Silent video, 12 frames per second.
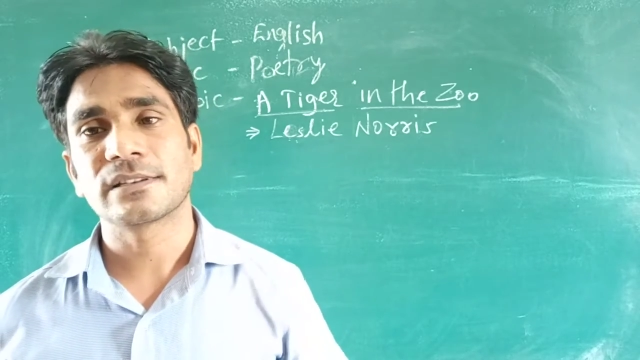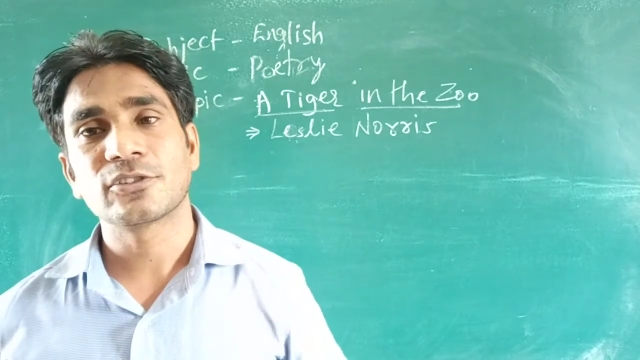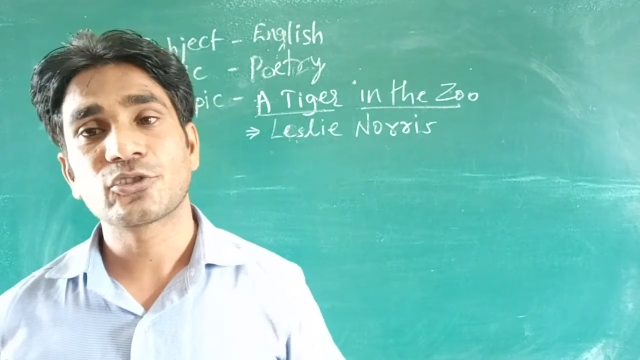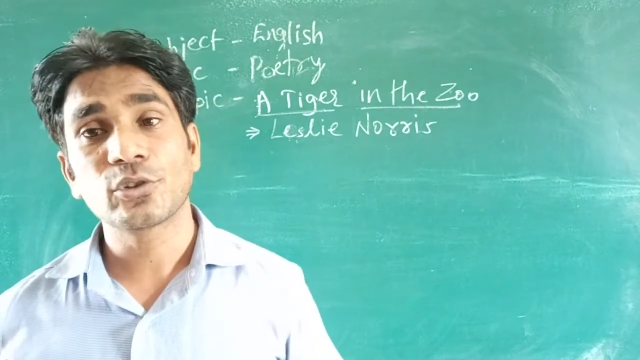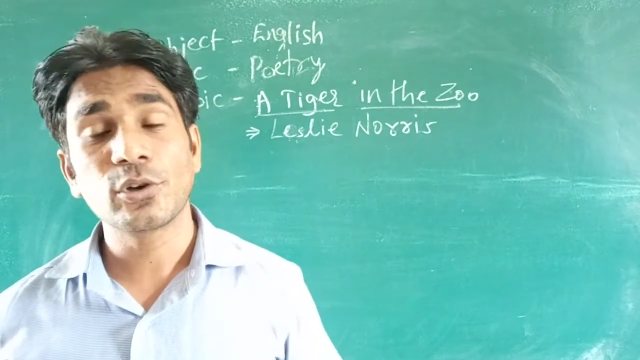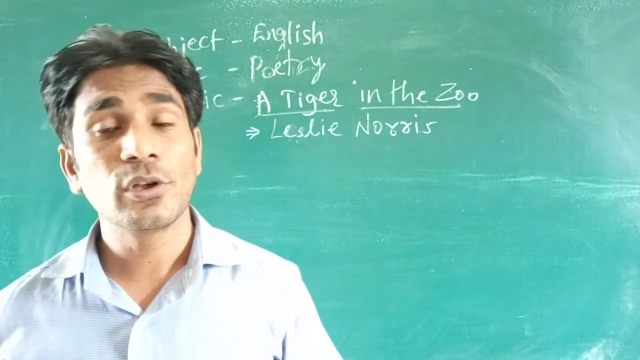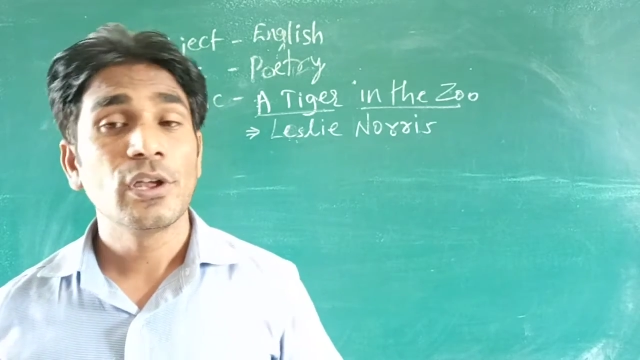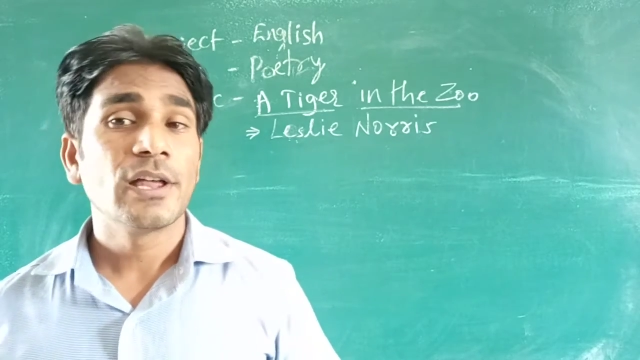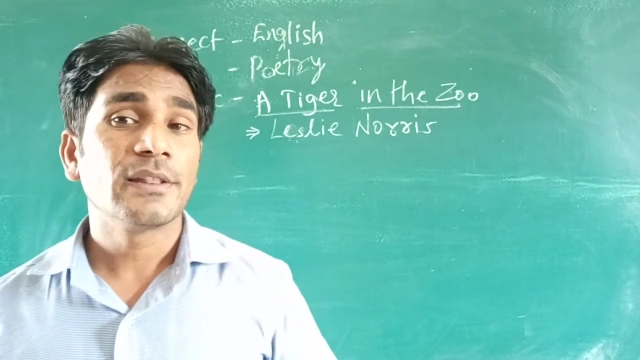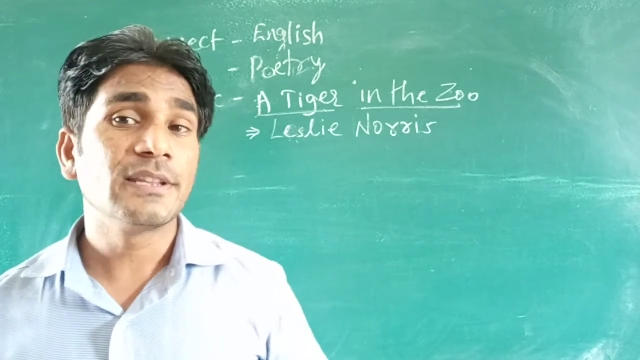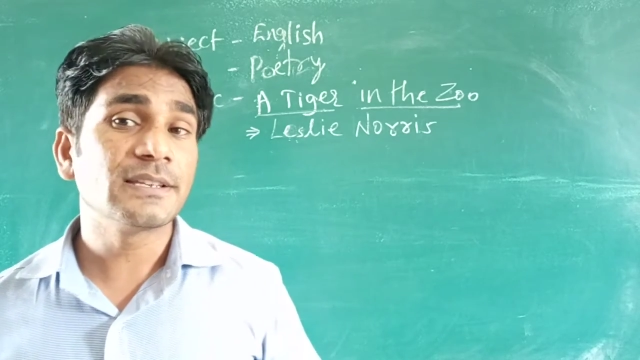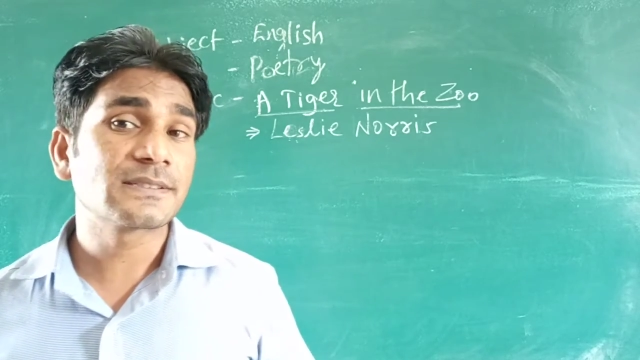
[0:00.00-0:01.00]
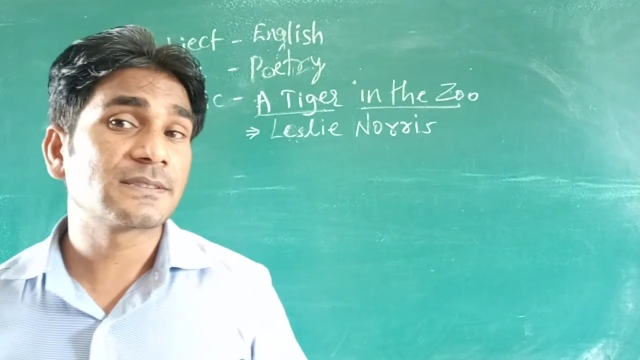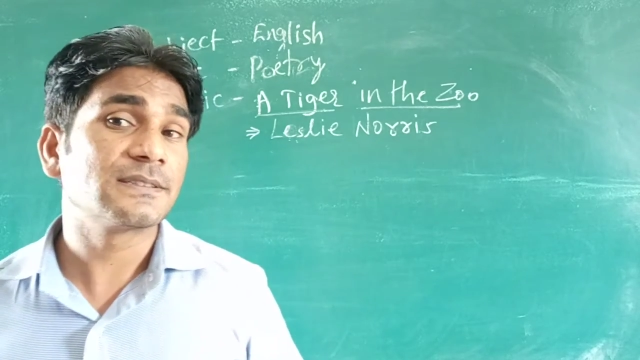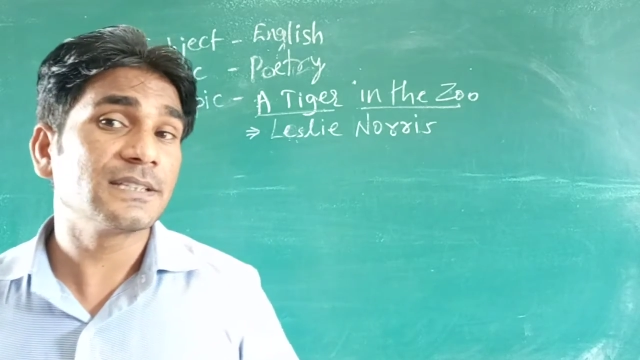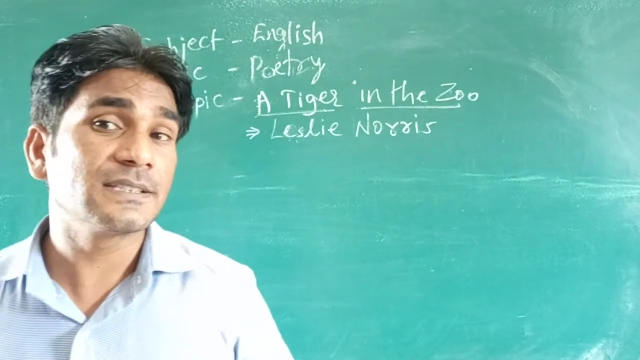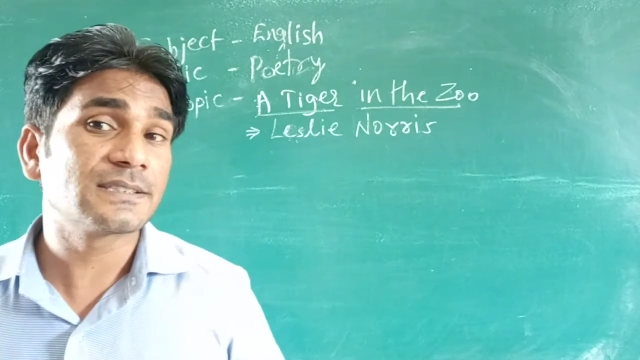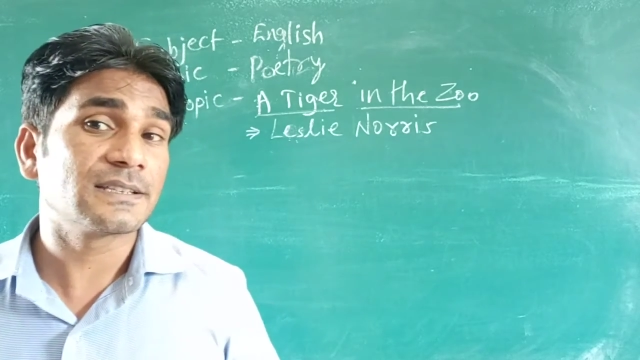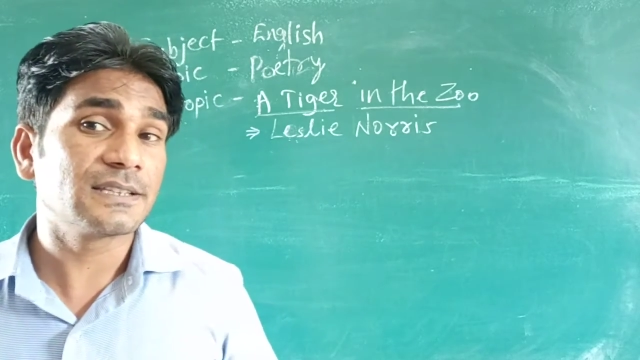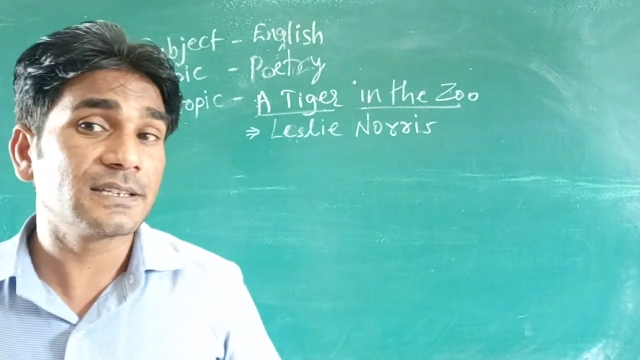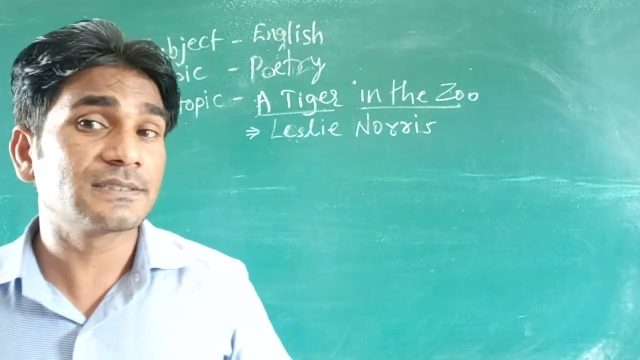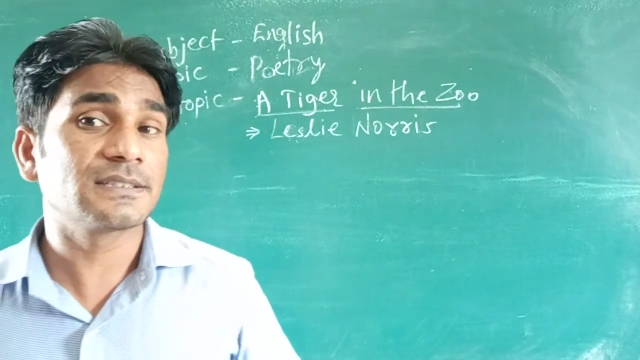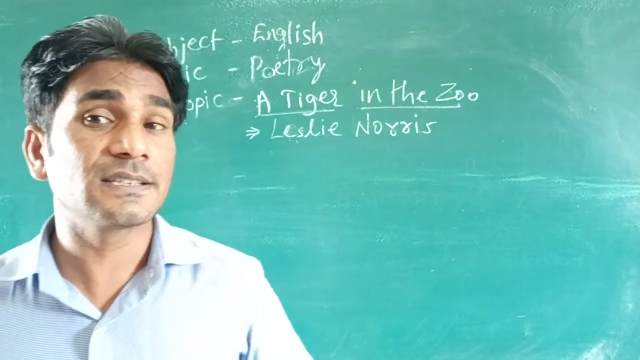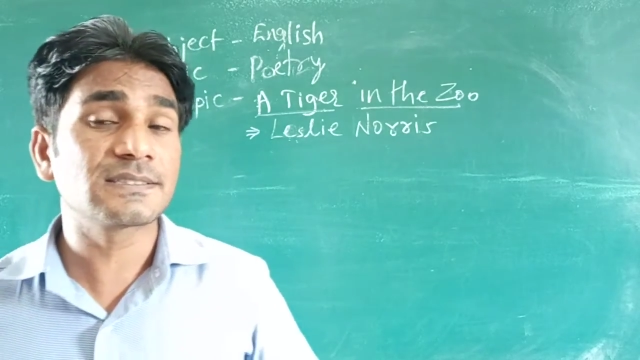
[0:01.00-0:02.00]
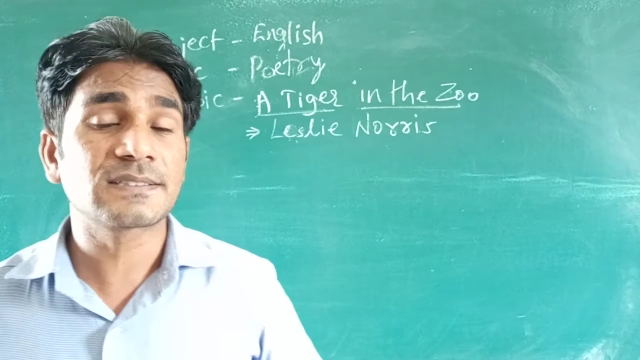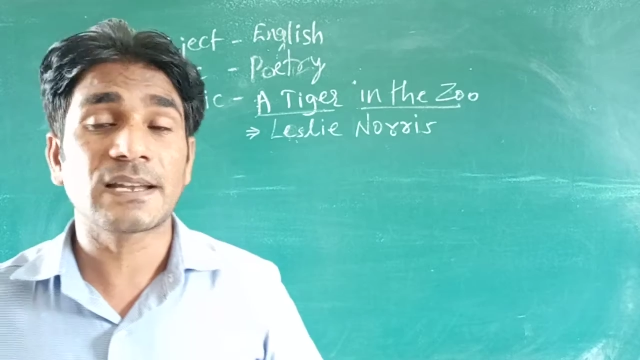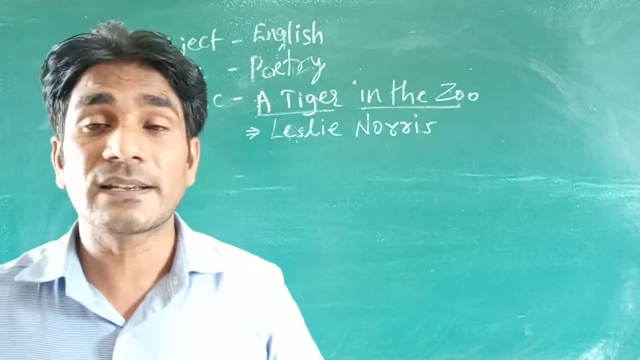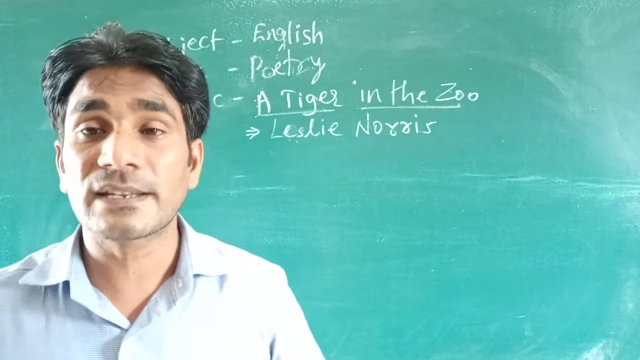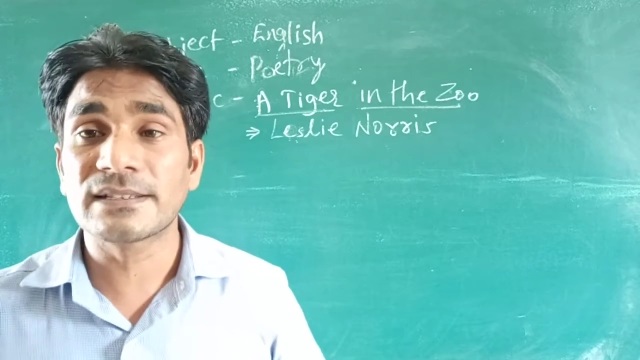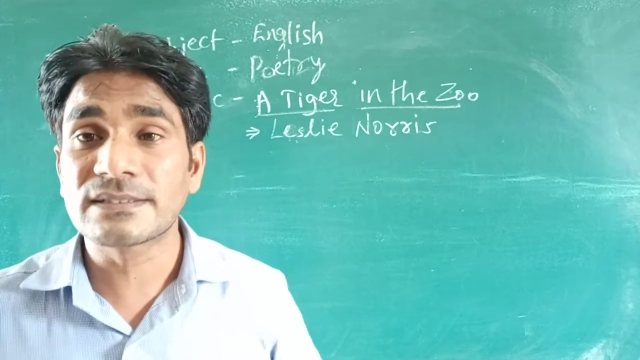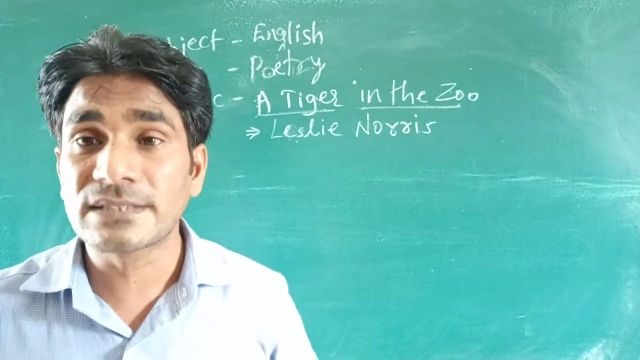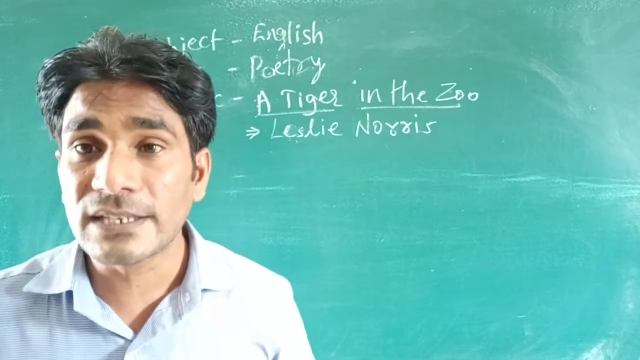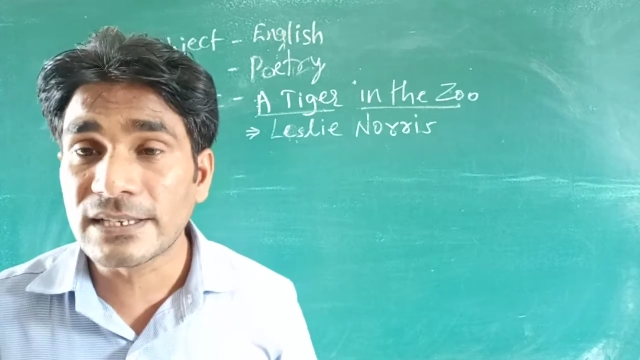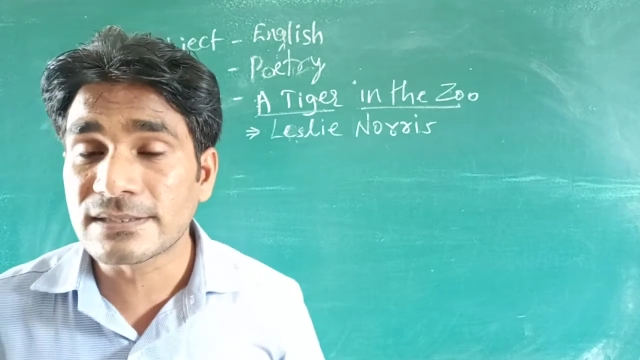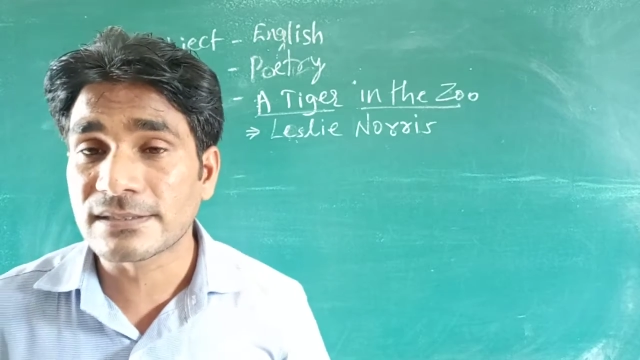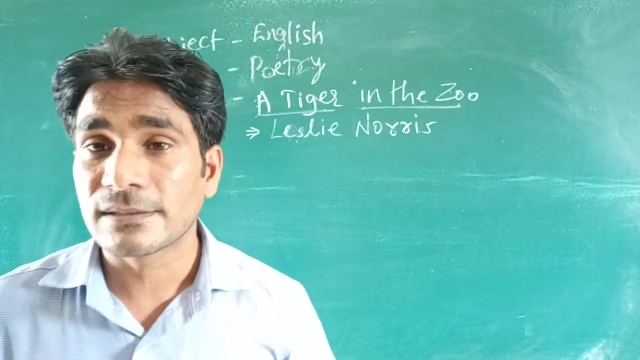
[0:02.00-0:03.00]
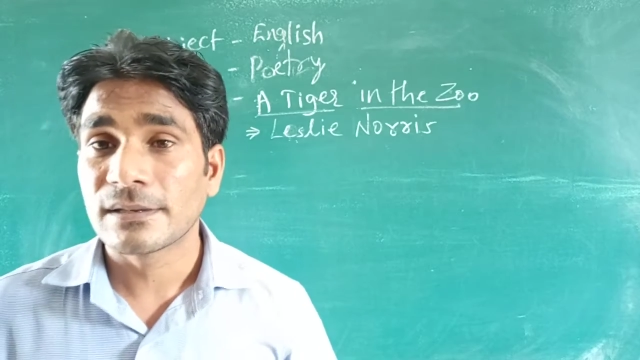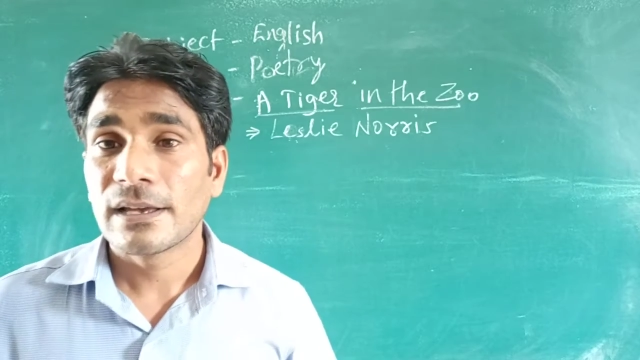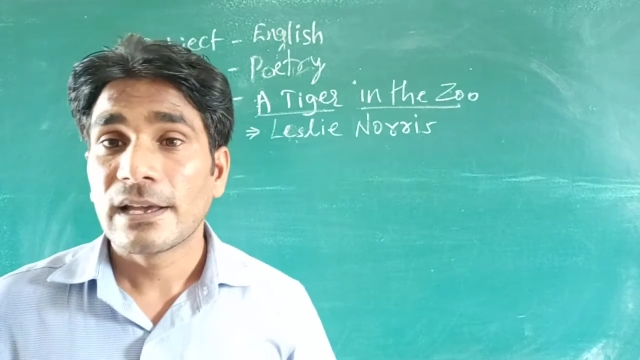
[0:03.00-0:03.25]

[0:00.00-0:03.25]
So this sentence says